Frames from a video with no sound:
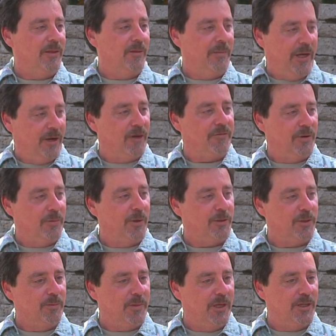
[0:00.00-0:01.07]
The mayor of
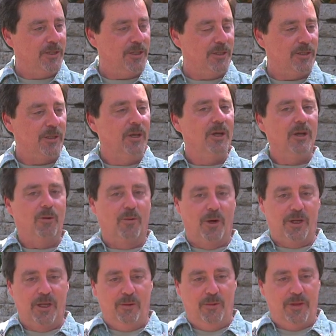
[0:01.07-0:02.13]
Hermosa Beach is
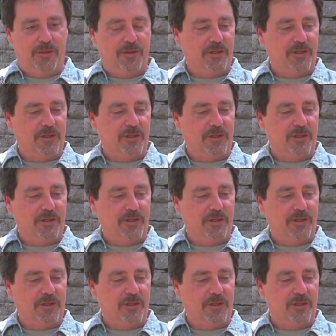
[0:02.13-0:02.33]
working with